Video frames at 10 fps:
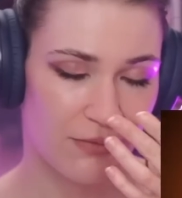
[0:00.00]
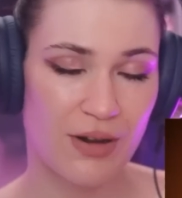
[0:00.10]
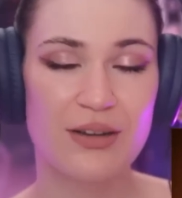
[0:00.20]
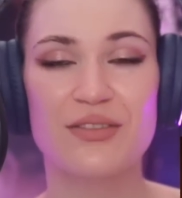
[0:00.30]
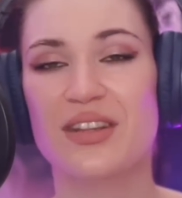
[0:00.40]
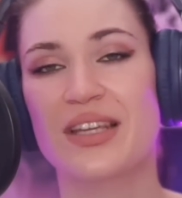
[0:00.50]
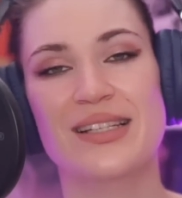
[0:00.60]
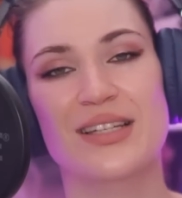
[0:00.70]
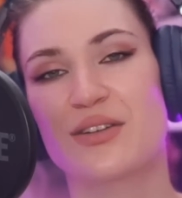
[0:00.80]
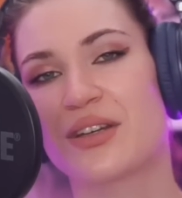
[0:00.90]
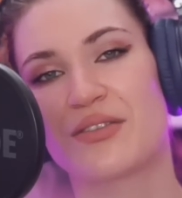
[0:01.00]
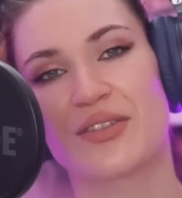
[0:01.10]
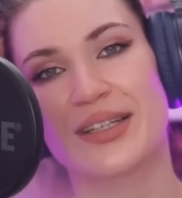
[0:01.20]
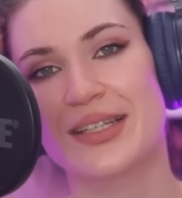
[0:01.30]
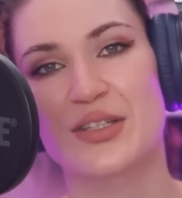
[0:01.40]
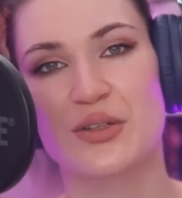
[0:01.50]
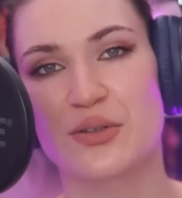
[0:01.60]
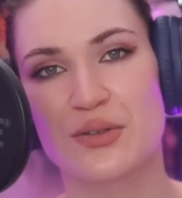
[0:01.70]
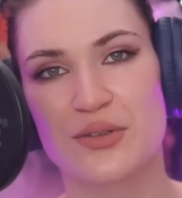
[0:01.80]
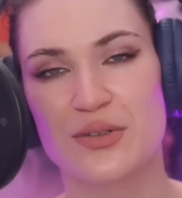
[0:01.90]
One of the things that you can really
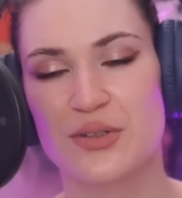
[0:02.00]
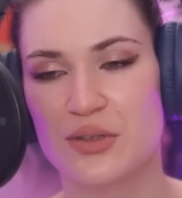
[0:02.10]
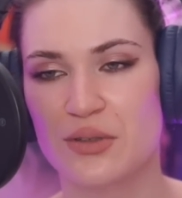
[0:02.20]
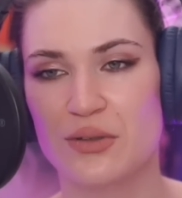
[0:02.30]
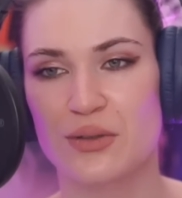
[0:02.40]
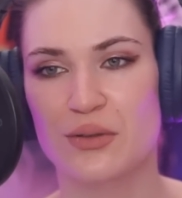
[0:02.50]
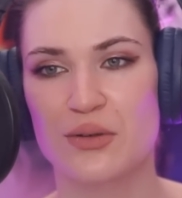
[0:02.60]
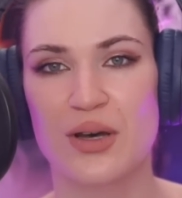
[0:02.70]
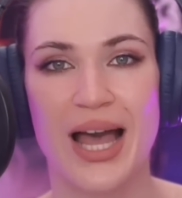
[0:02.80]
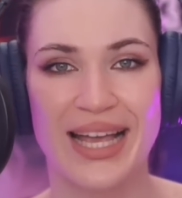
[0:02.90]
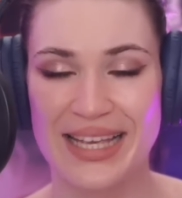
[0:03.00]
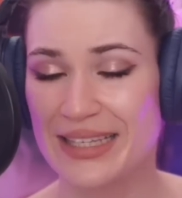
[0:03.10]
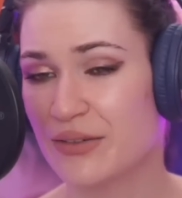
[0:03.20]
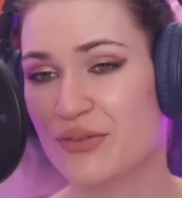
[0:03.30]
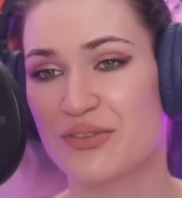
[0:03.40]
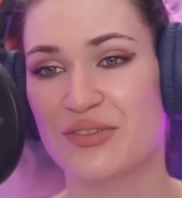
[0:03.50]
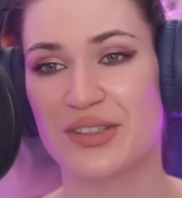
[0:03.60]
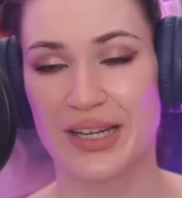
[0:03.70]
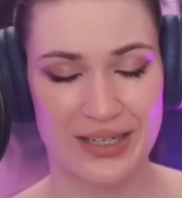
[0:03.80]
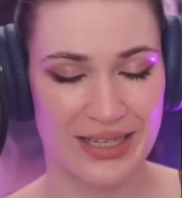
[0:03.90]
do to get
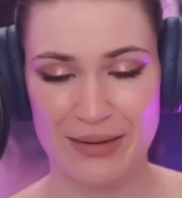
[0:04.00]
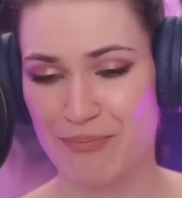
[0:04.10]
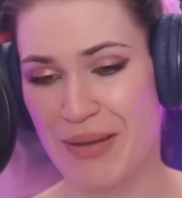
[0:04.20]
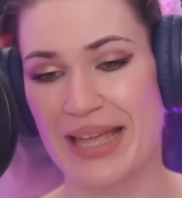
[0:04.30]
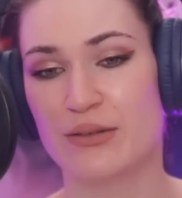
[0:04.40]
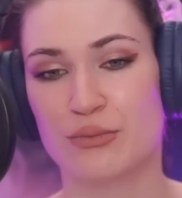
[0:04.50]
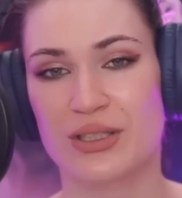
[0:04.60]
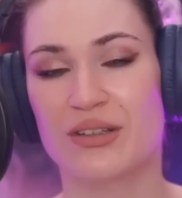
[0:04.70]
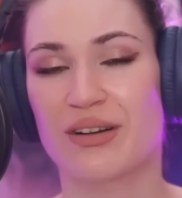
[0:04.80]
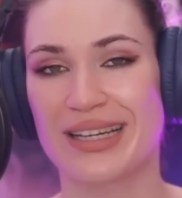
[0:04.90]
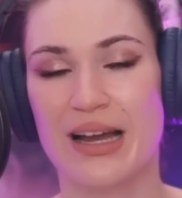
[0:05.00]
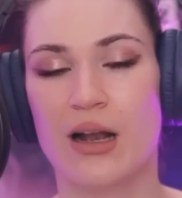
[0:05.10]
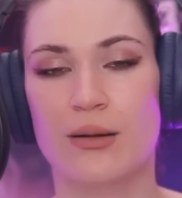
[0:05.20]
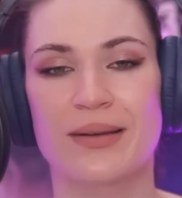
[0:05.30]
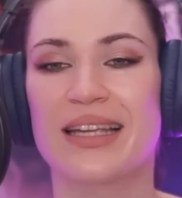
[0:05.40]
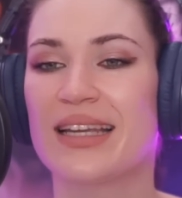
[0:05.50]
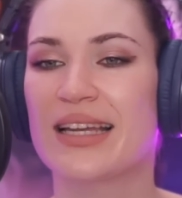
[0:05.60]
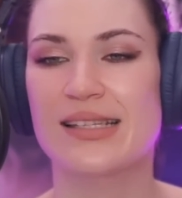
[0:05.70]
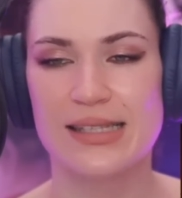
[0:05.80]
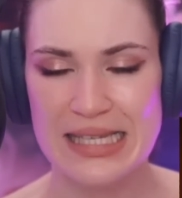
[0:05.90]
a band with great harmony
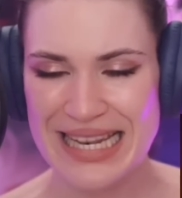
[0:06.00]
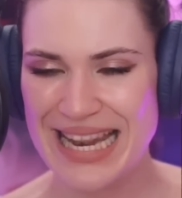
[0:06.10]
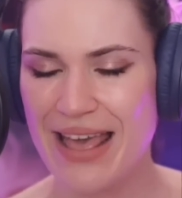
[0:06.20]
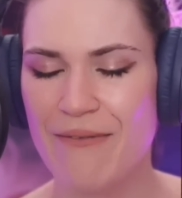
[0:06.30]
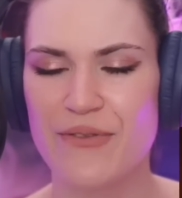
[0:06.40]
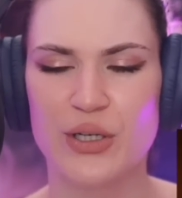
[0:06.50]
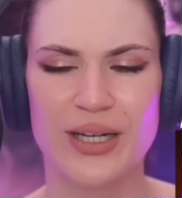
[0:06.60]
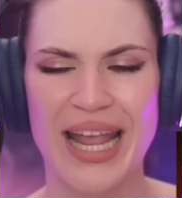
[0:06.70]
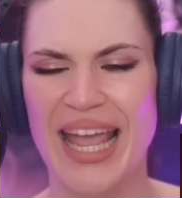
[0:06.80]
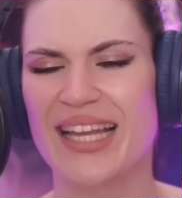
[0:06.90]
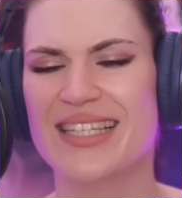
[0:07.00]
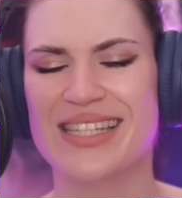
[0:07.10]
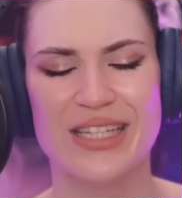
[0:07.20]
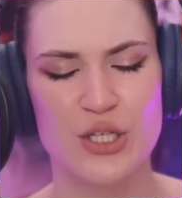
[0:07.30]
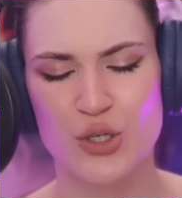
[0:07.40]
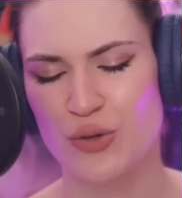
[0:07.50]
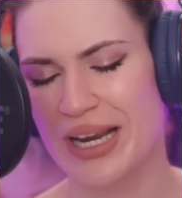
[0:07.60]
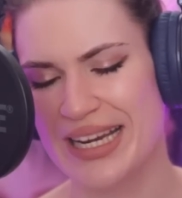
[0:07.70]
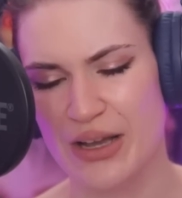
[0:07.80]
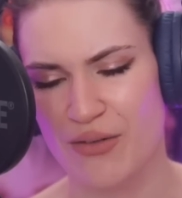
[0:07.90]
is never ending
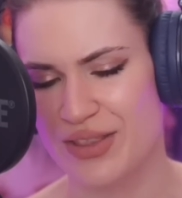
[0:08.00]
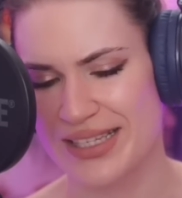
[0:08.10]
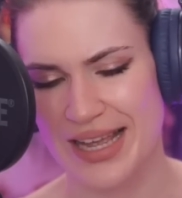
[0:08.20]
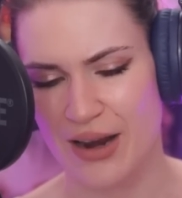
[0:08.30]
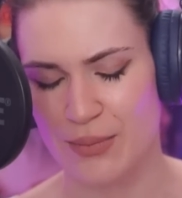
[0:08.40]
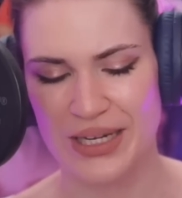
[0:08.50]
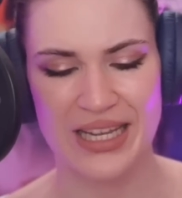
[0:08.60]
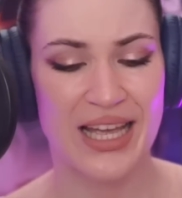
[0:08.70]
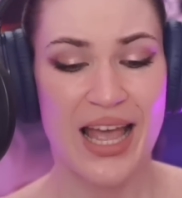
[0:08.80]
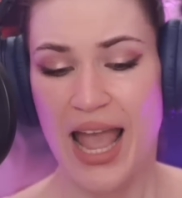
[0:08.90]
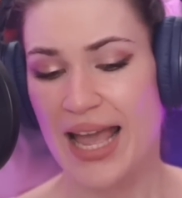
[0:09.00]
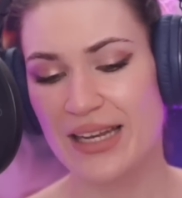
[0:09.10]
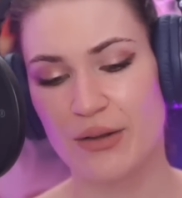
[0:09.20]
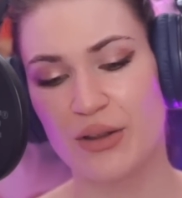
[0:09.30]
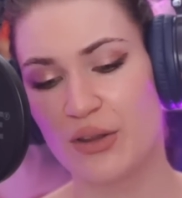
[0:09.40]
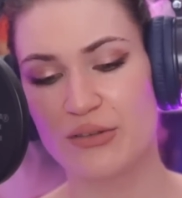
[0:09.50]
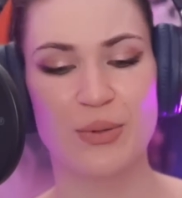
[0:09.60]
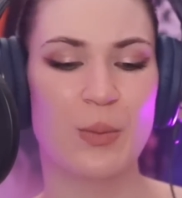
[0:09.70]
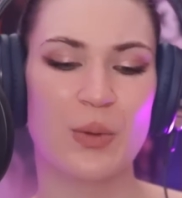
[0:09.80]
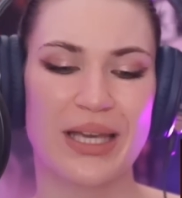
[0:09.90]
training of this harmony. And now a lot of
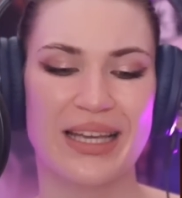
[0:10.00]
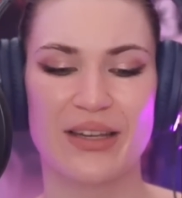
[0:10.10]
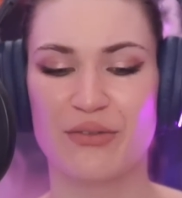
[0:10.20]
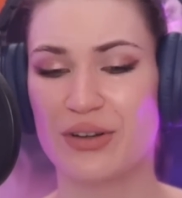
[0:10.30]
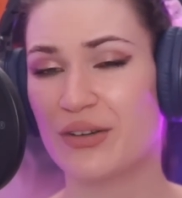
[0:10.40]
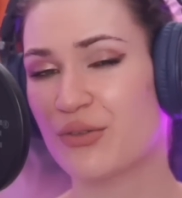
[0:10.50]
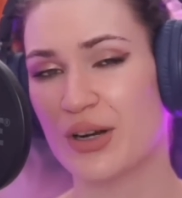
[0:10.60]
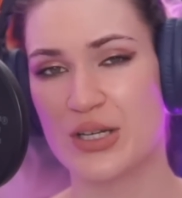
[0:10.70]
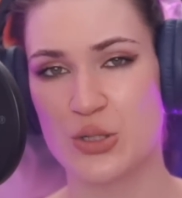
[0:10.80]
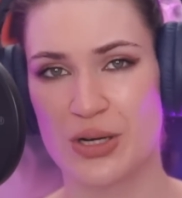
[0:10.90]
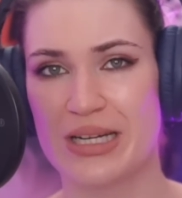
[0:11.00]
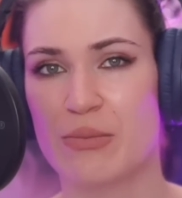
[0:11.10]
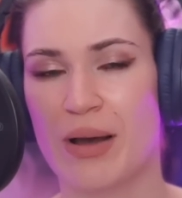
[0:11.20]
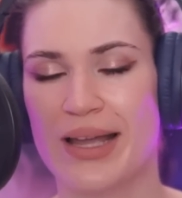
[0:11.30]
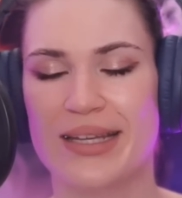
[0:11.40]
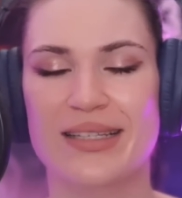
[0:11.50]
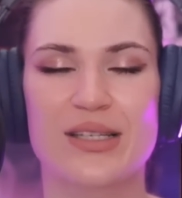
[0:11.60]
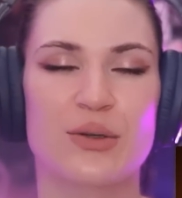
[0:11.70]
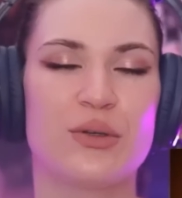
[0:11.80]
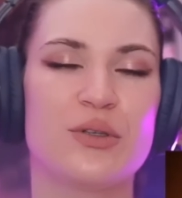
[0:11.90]
people can get really frustrated by it.
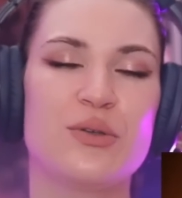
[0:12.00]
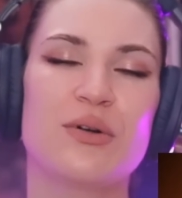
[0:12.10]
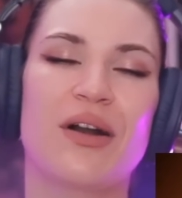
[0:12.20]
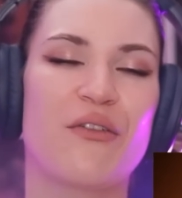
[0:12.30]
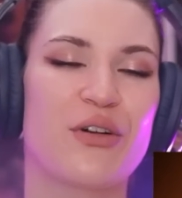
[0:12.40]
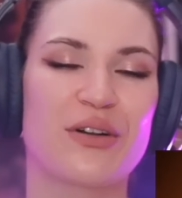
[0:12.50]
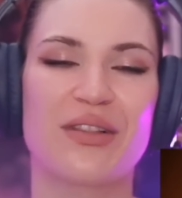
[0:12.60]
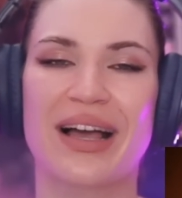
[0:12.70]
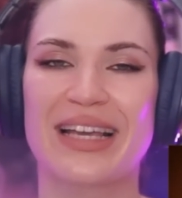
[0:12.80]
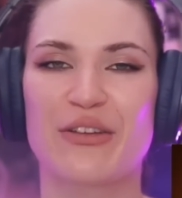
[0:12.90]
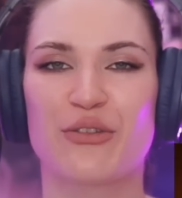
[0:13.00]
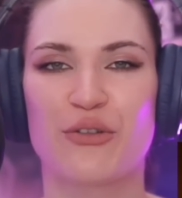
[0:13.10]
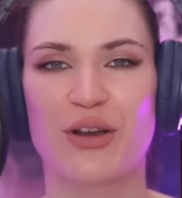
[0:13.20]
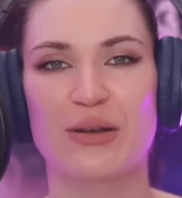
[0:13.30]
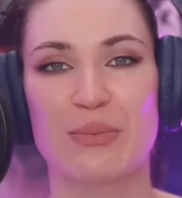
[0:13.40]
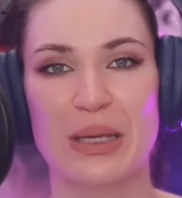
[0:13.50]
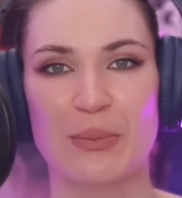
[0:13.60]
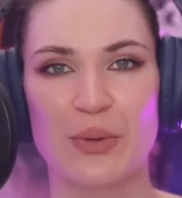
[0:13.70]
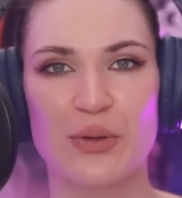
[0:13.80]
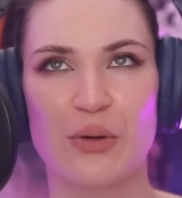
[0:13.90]
So you are very lucky if you find
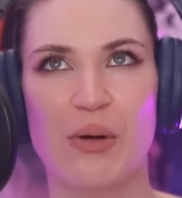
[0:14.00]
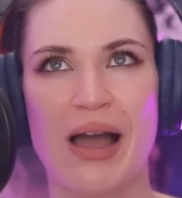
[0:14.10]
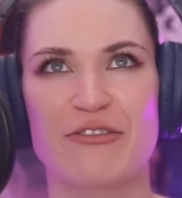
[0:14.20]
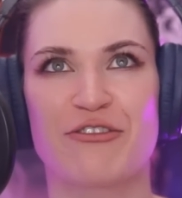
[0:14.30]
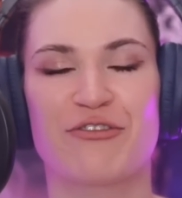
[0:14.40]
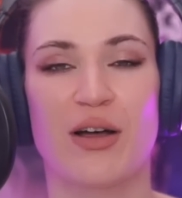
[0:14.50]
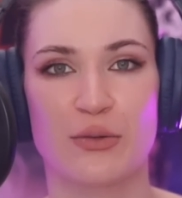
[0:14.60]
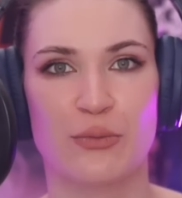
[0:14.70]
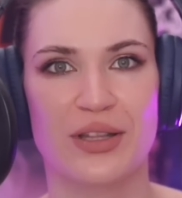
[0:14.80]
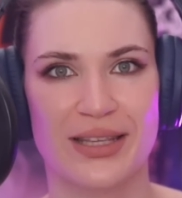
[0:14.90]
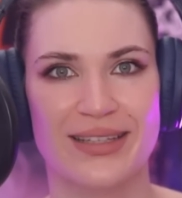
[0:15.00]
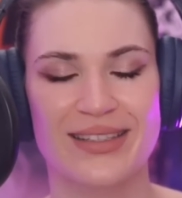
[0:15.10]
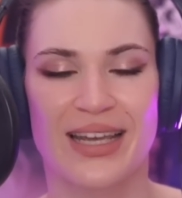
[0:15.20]
people who have fun with it.